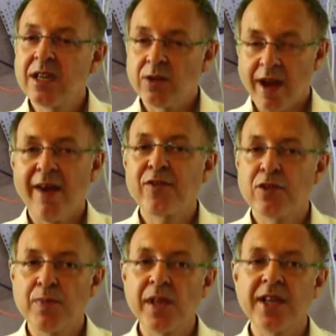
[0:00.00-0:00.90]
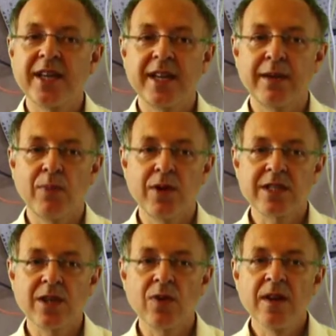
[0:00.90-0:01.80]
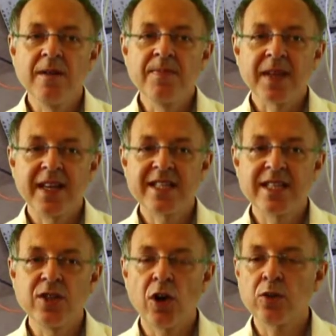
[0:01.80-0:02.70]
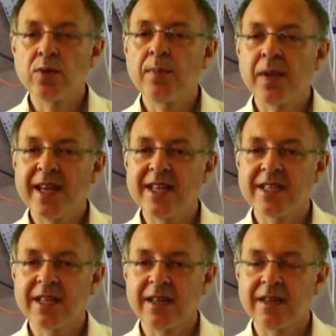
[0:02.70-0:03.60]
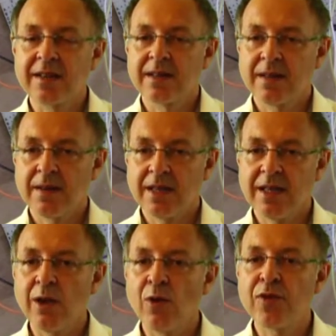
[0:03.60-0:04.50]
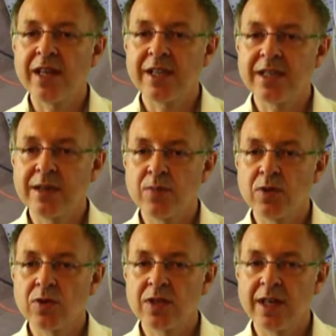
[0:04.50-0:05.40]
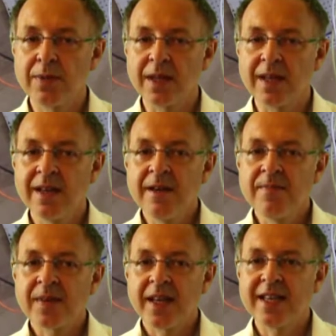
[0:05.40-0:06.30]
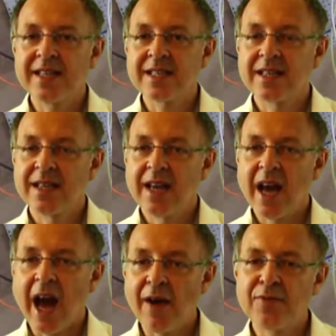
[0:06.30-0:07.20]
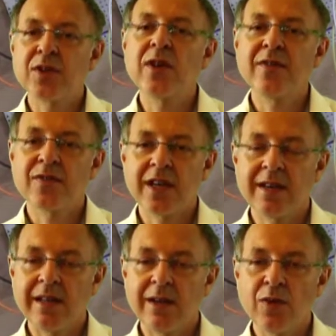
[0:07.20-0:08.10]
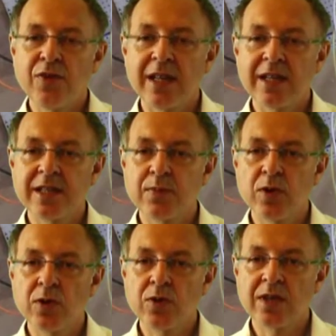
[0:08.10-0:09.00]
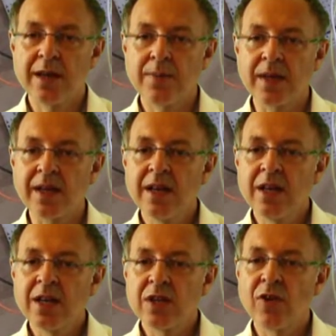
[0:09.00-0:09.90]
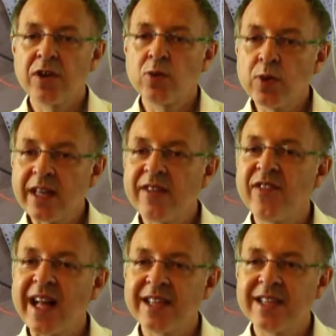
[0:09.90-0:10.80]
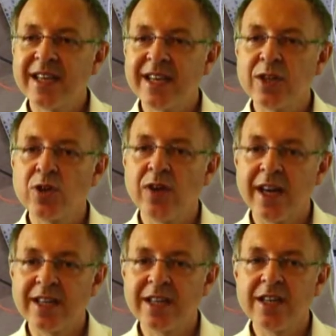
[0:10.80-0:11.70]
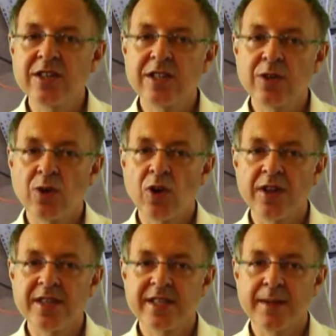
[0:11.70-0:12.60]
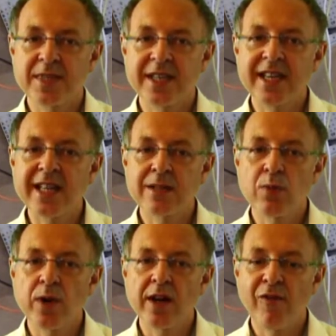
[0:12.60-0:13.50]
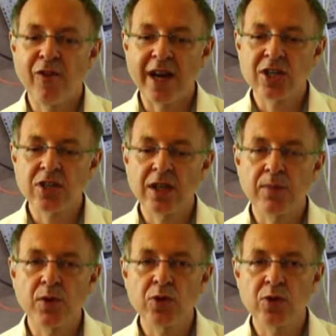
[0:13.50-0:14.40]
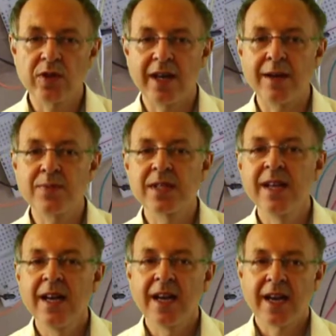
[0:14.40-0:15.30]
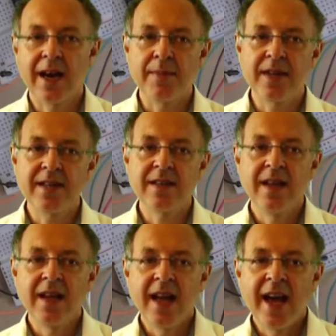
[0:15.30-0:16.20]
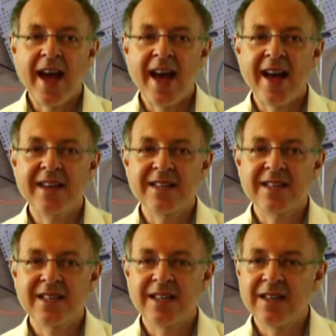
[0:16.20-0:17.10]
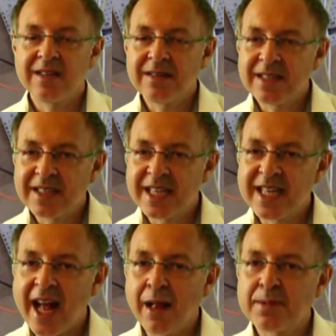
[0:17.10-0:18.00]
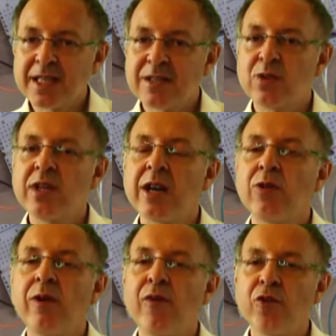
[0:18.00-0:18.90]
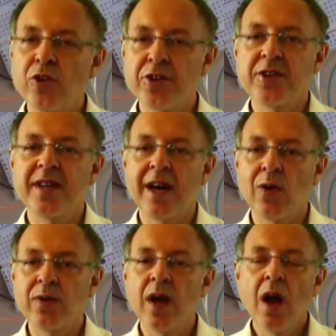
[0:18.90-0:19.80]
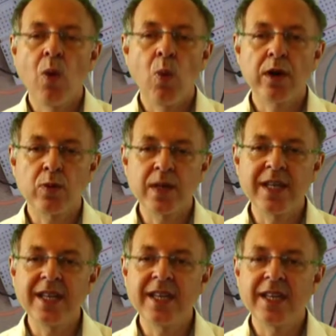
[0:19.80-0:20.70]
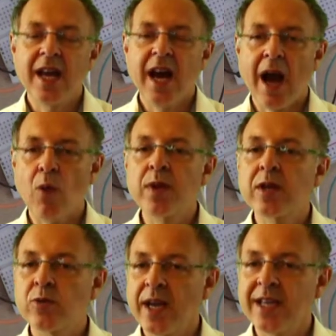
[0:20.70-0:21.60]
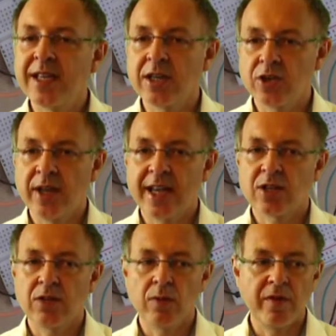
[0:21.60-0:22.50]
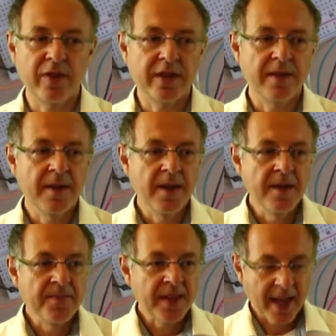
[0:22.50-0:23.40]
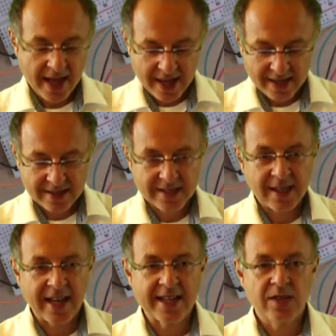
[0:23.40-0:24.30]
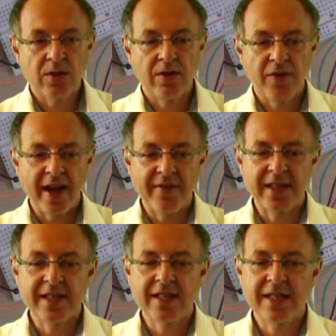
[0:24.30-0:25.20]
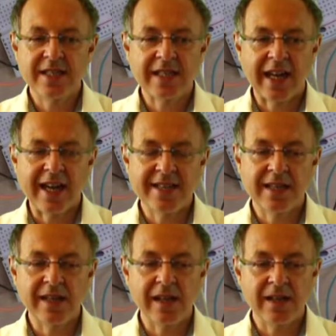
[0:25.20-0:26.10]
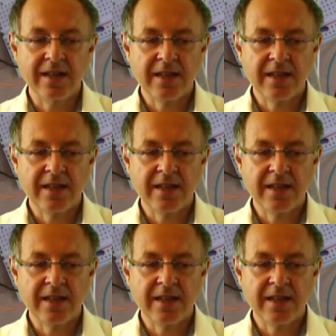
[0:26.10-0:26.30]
you have to build it at that point. So it's not replacing low fidelity prototyping. It is after you have done low fidelity prototyping, you want to really validate your ideas, your concepts. And that's where functional prototypes come in. And this helps us to narrow further down what we need, how we create the interaction with it. And again, sort of having this in this classical